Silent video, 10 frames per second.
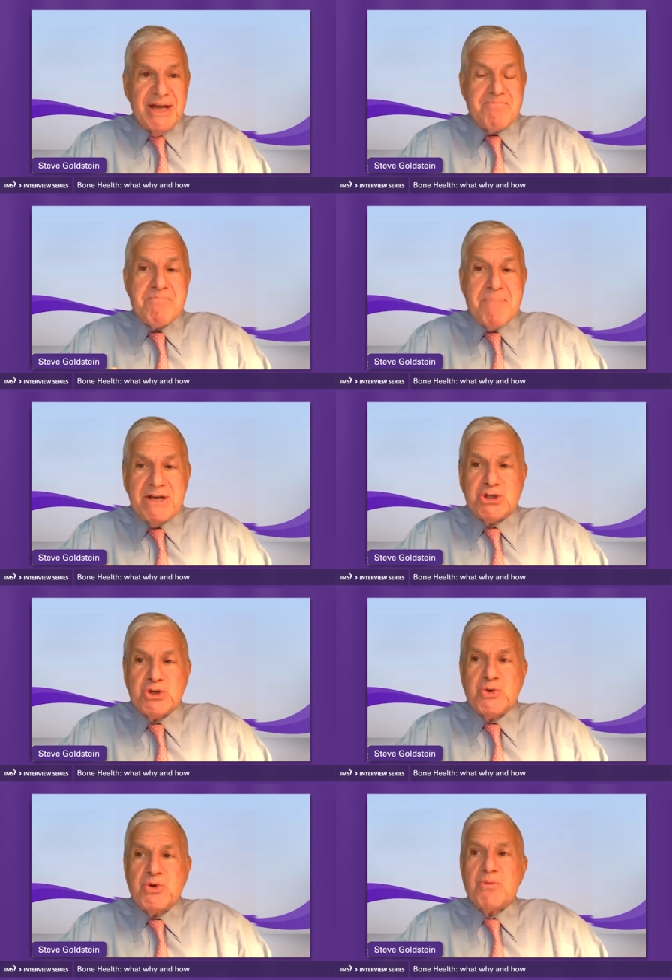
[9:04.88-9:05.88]

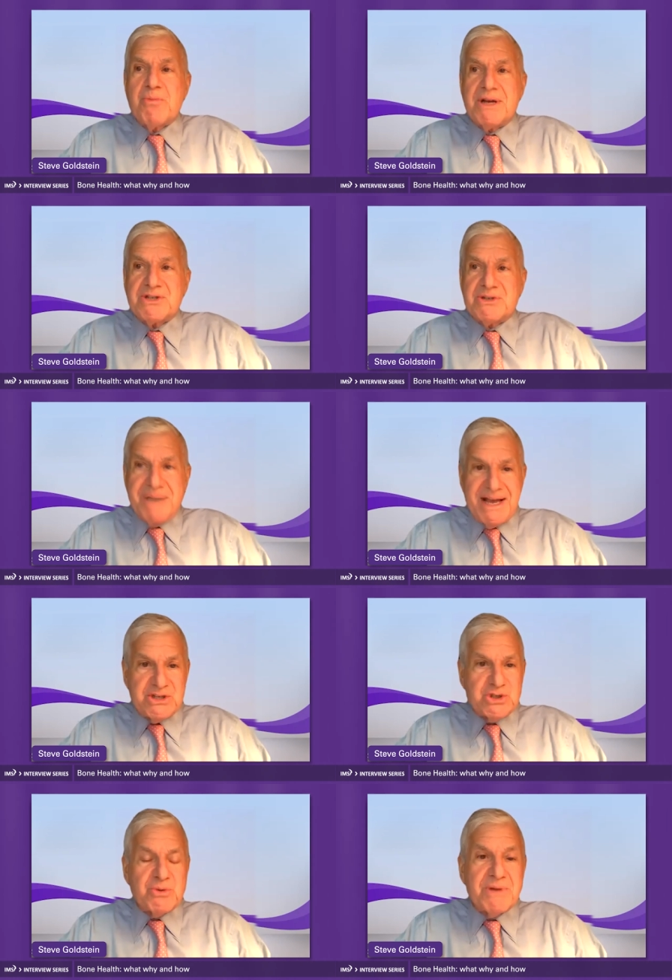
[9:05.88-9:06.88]
measure your muscle
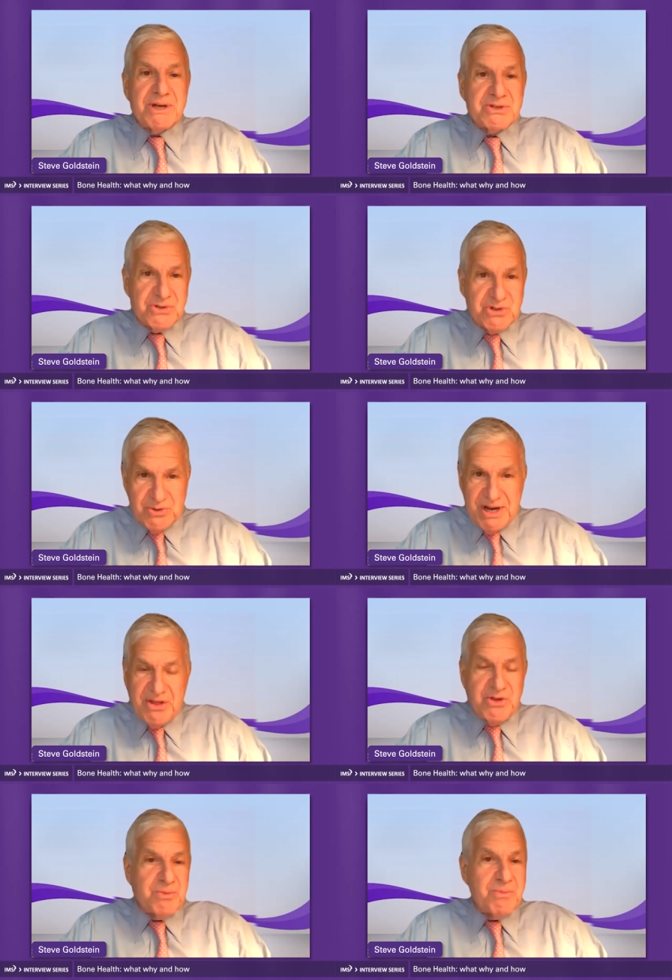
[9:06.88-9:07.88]
mass, your muscle
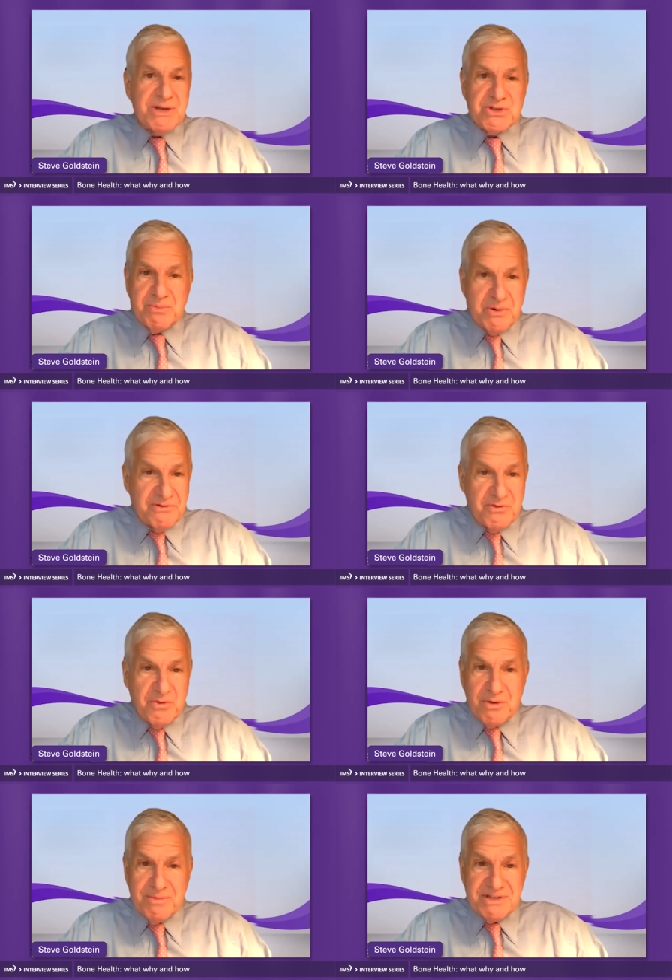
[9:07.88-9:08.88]
strength, your muscle
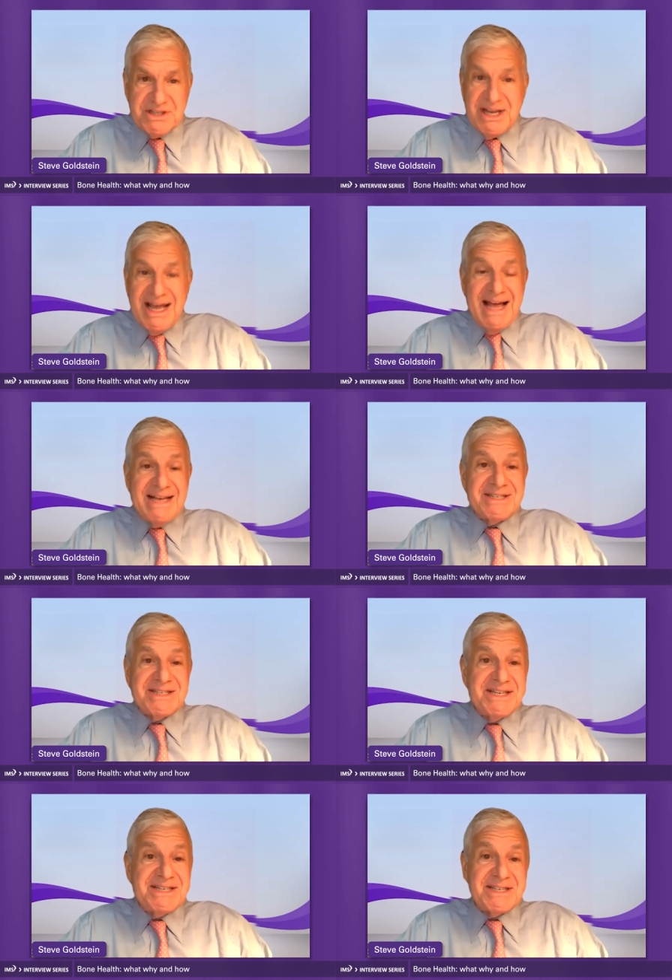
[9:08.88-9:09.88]
performance as
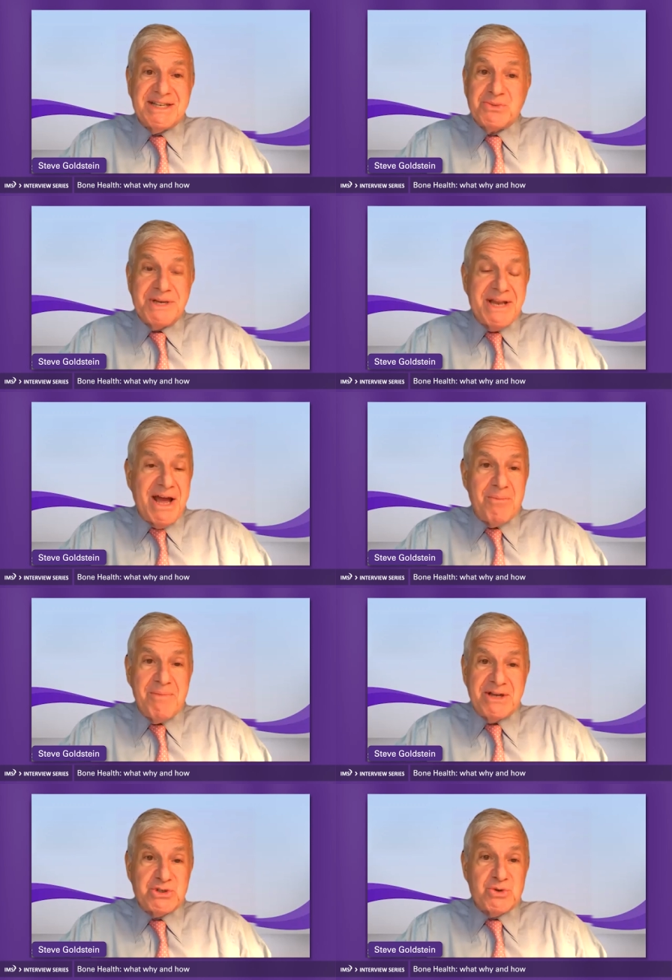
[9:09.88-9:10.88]
easily as we now
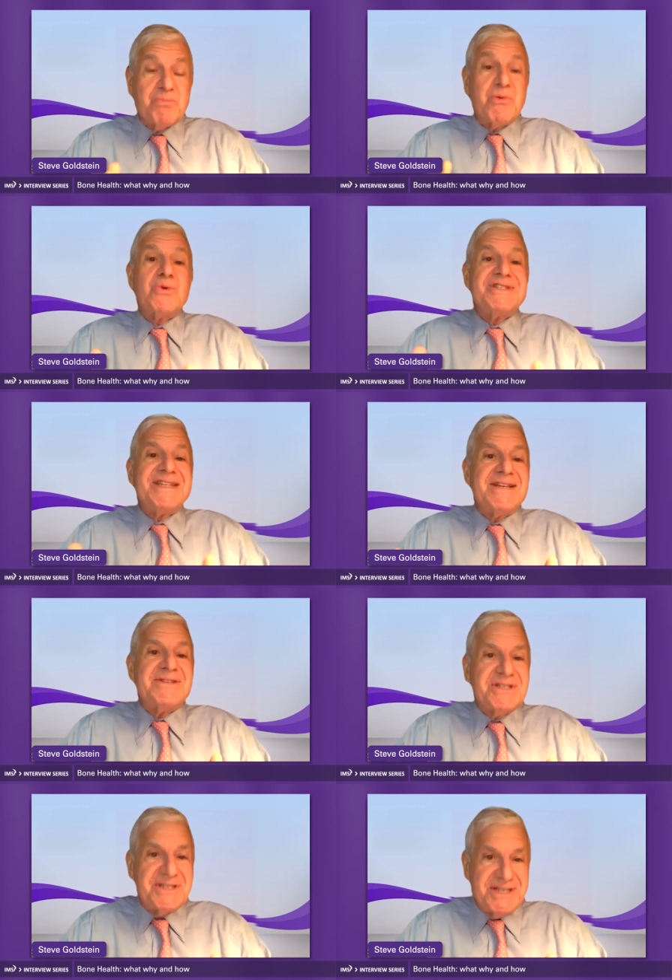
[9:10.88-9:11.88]
measure bone
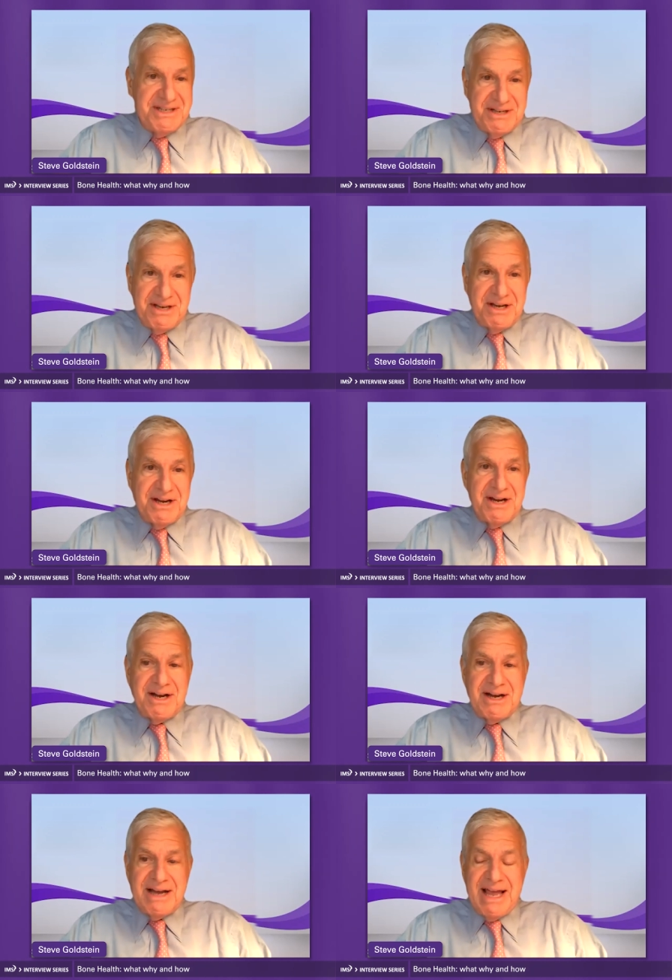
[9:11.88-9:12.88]
density.
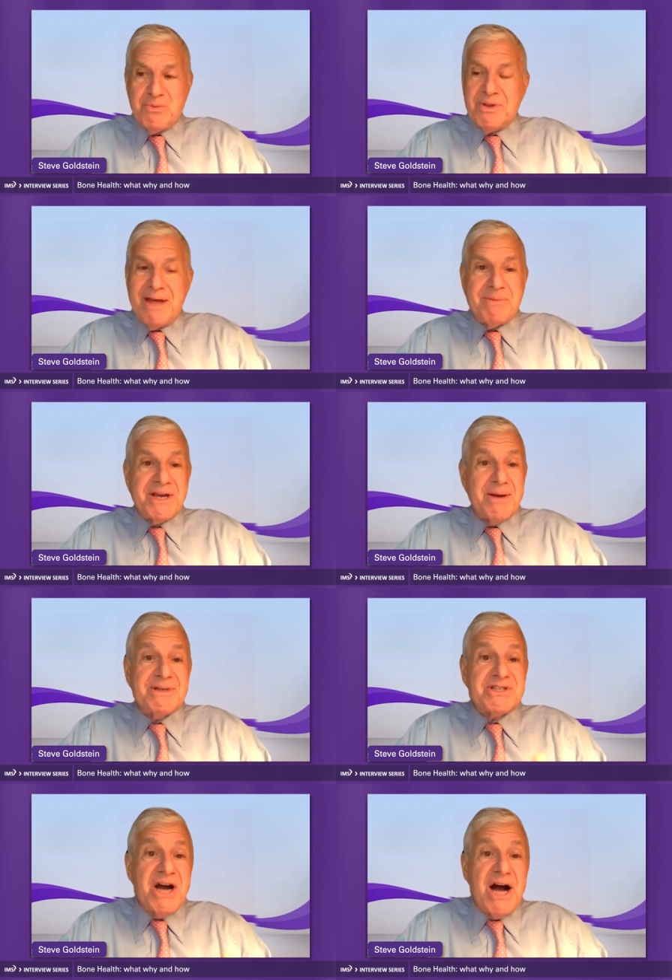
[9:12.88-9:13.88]
Uh, and well,
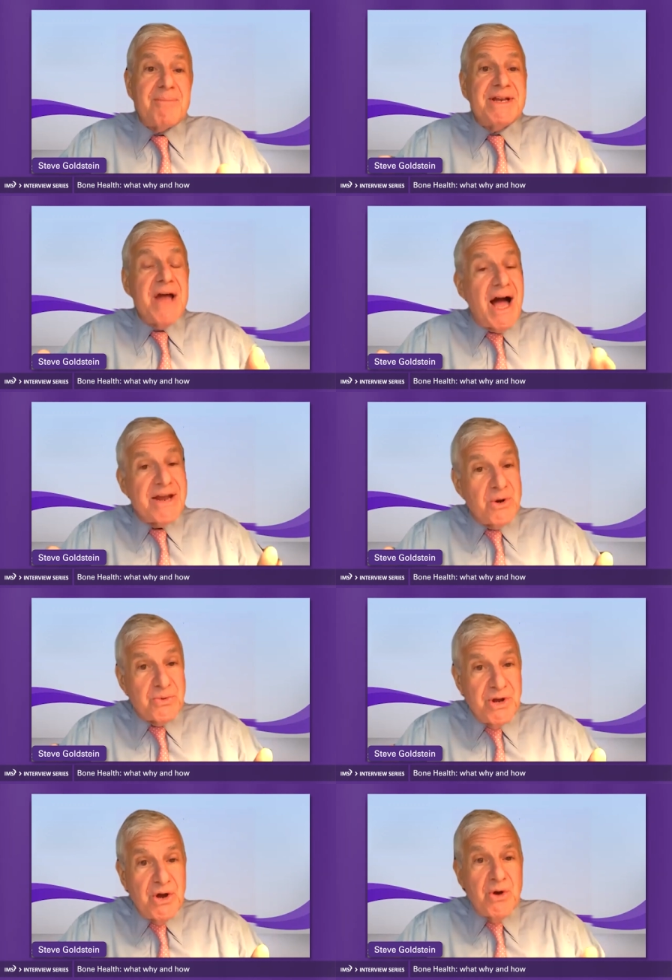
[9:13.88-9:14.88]
common? I
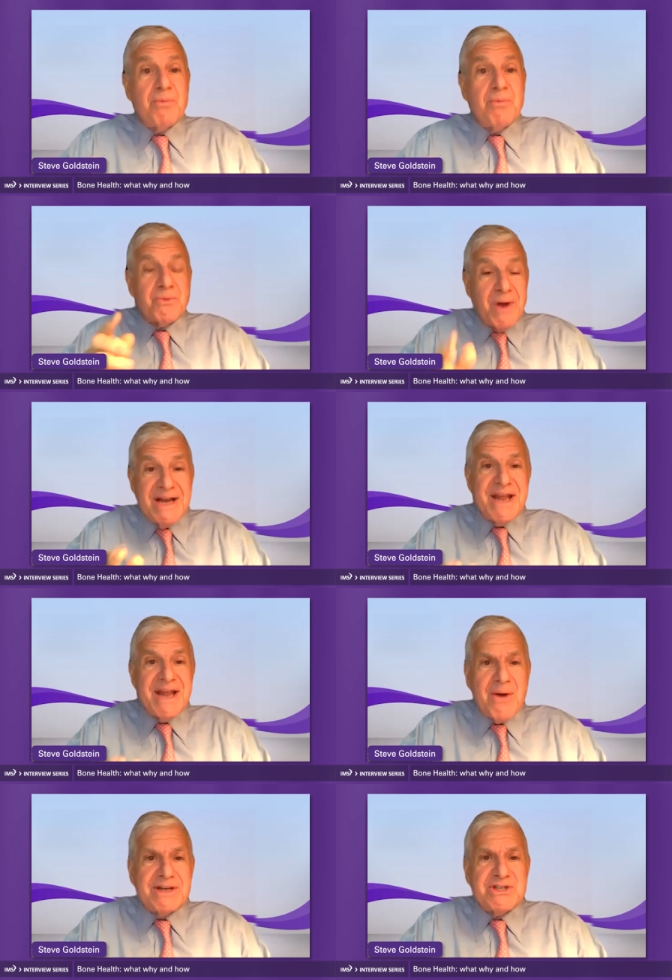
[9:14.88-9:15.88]
don't know. But right
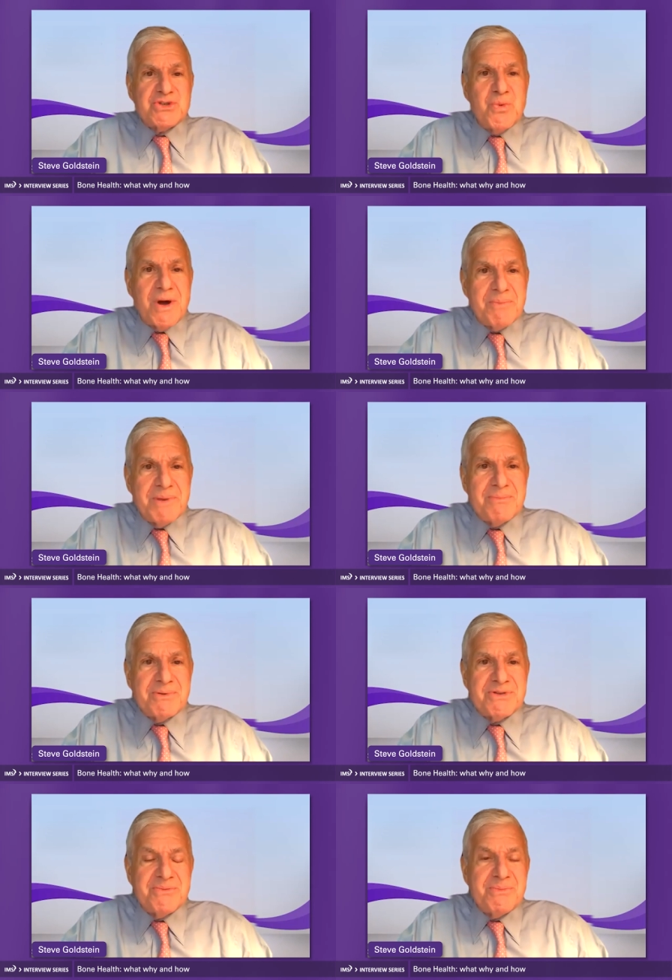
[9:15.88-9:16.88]
now, I just want
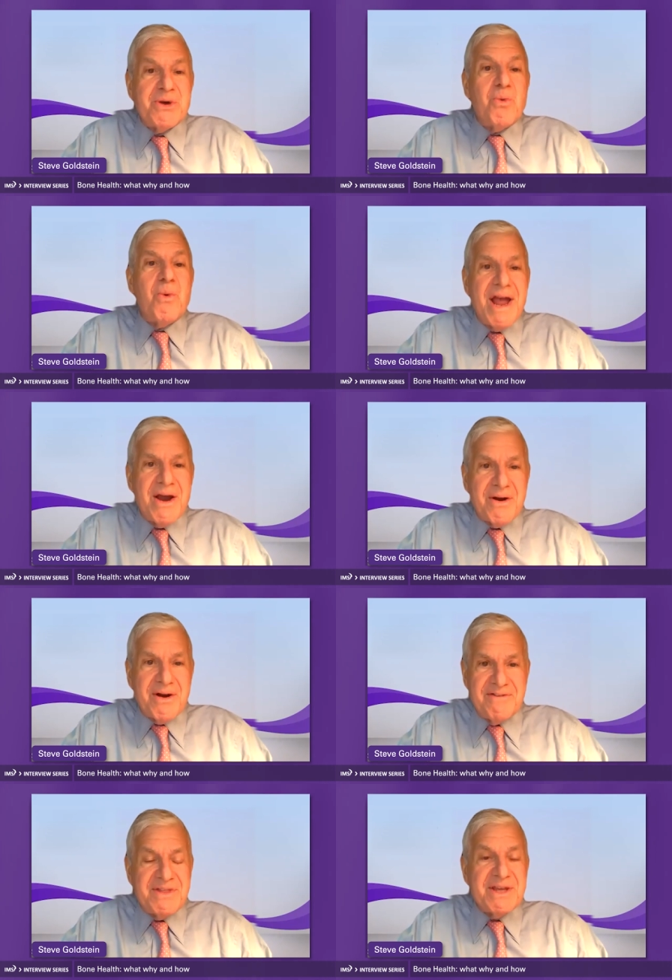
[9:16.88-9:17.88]
people to be aware
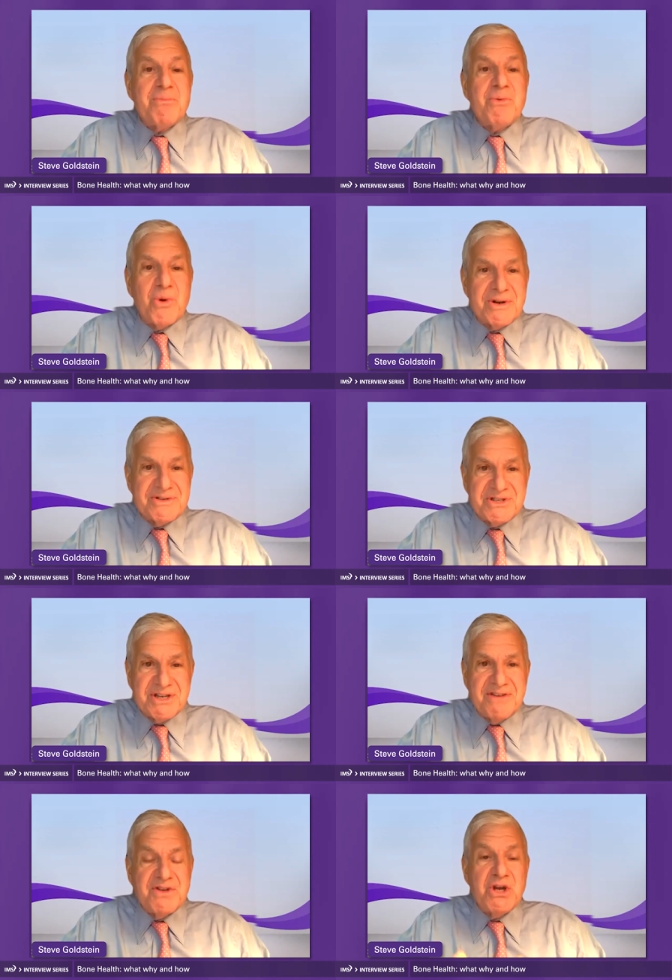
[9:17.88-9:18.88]
of the importance of